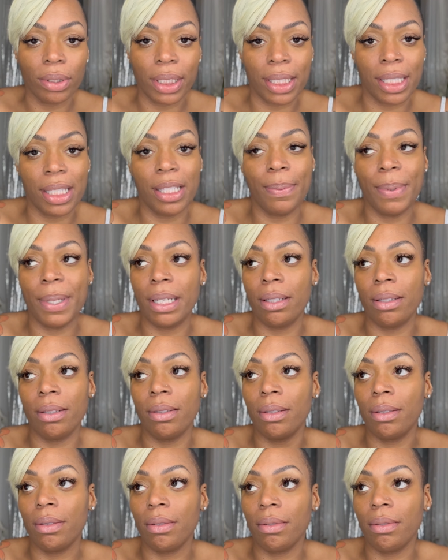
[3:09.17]
This has
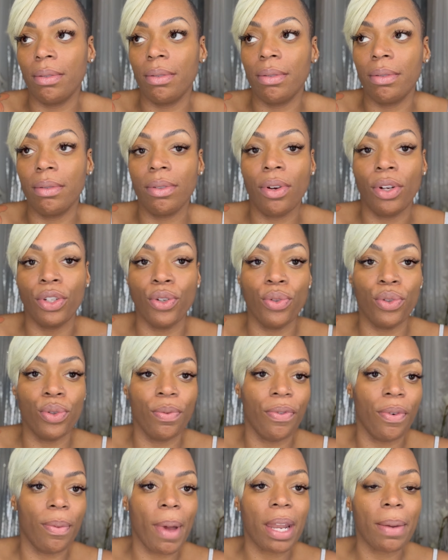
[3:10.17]
been on
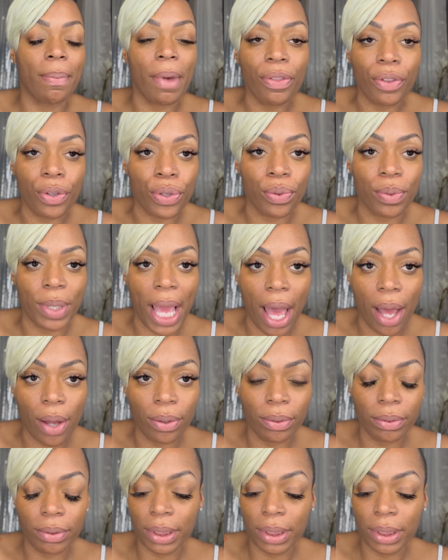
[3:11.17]
YouTube for about a month or two now.